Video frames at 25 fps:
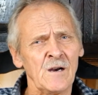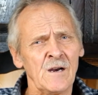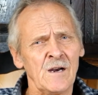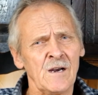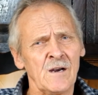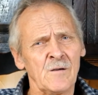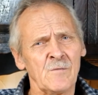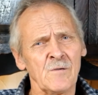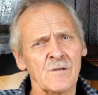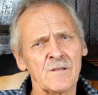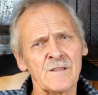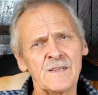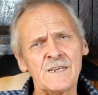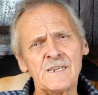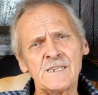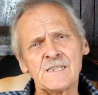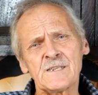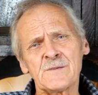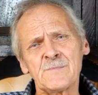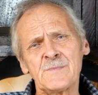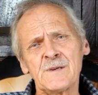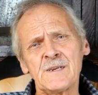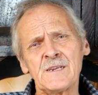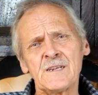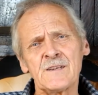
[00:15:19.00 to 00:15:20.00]
Well, these
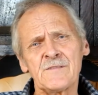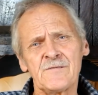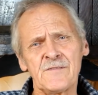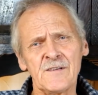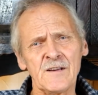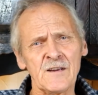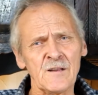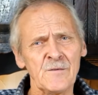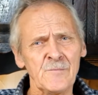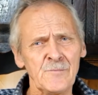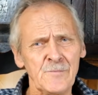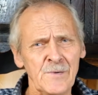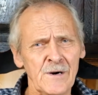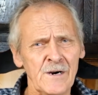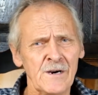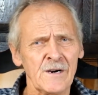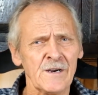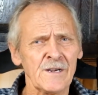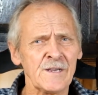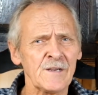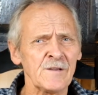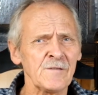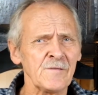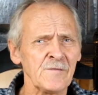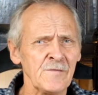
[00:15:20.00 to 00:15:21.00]
have been developed by
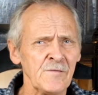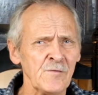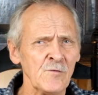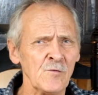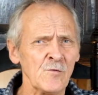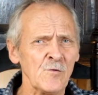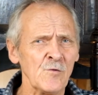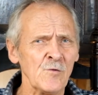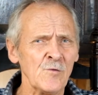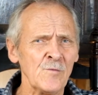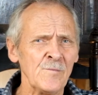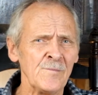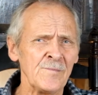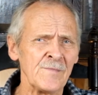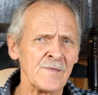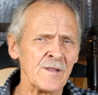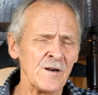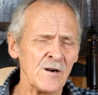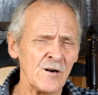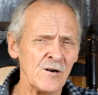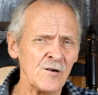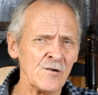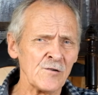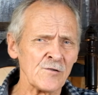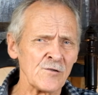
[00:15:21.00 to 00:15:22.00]
and for the
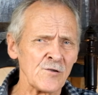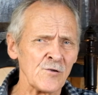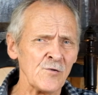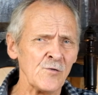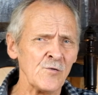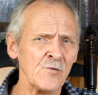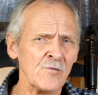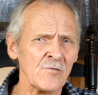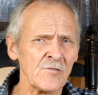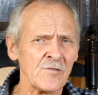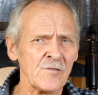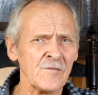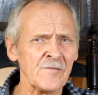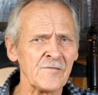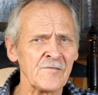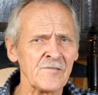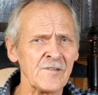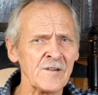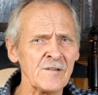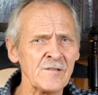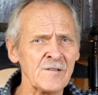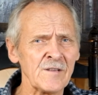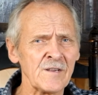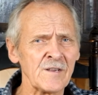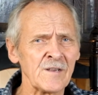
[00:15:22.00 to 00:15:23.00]
hardcore
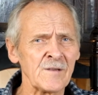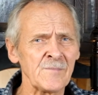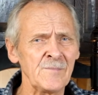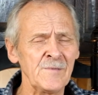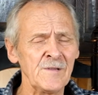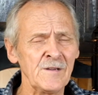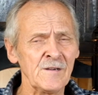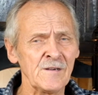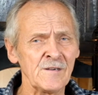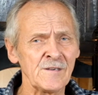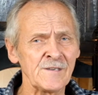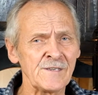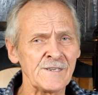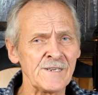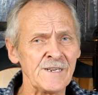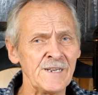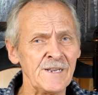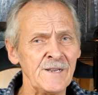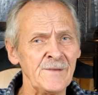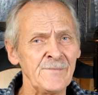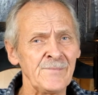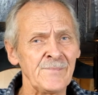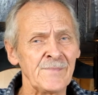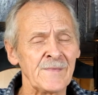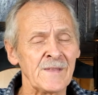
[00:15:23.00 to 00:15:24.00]
off-roading
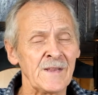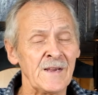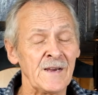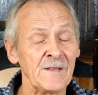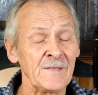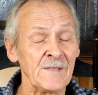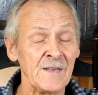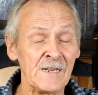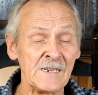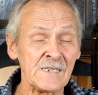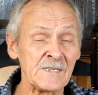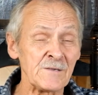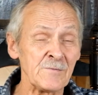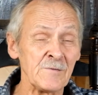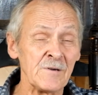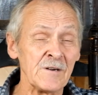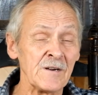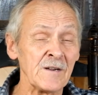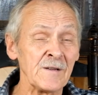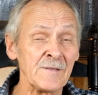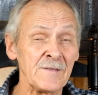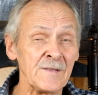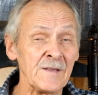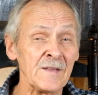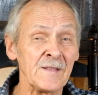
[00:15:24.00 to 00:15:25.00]
community, and that's where
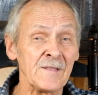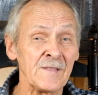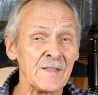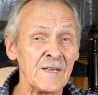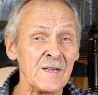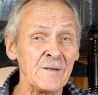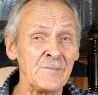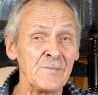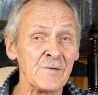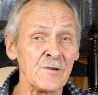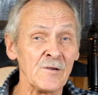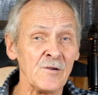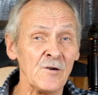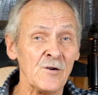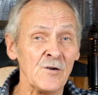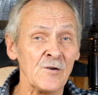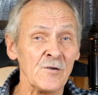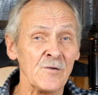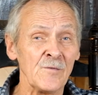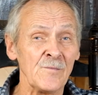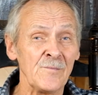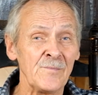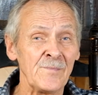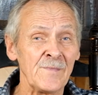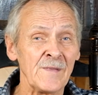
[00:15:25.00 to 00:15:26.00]
I think they
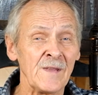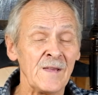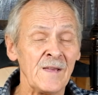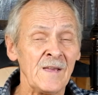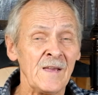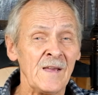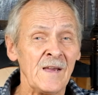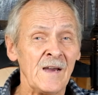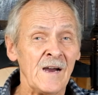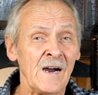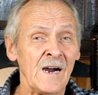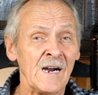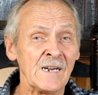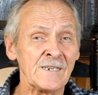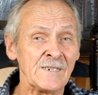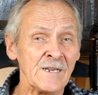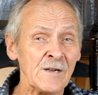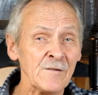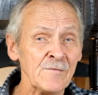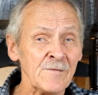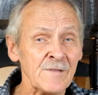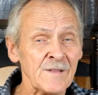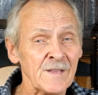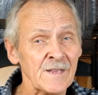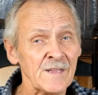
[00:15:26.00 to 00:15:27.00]
belong. I
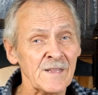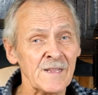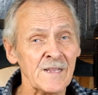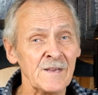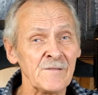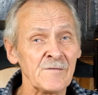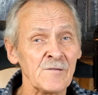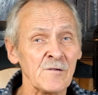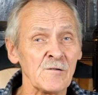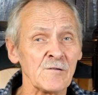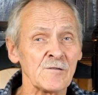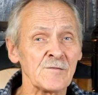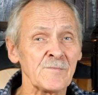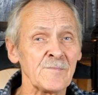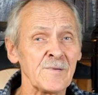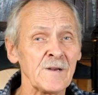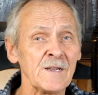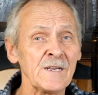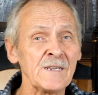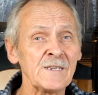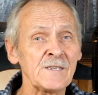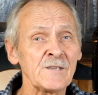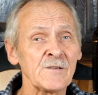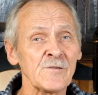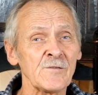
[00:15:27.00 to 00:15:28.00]
don't think they've got a
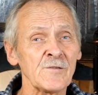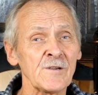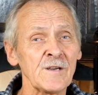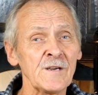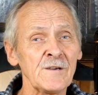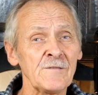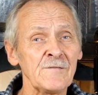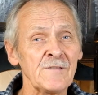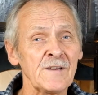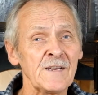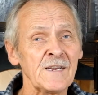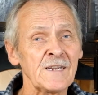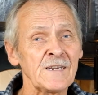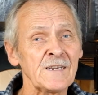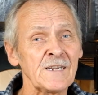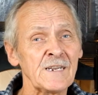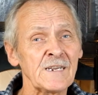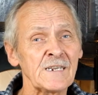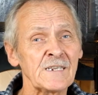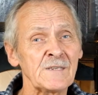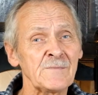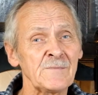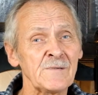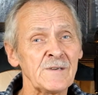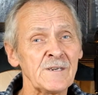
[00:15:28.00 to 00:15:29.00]
place on overland
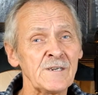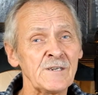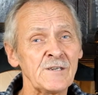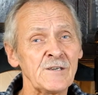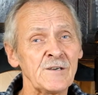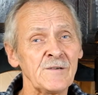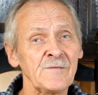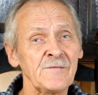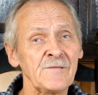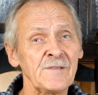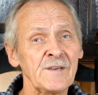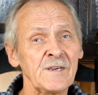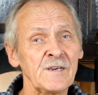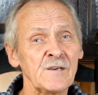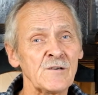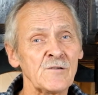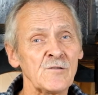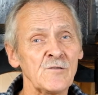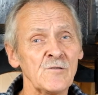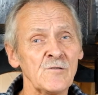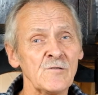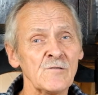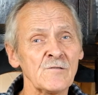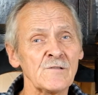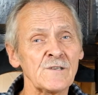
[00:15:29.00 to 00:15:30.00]
expedition
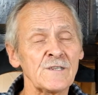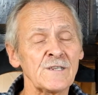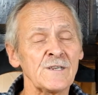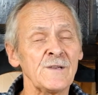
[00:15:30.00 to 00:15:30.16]
vehicles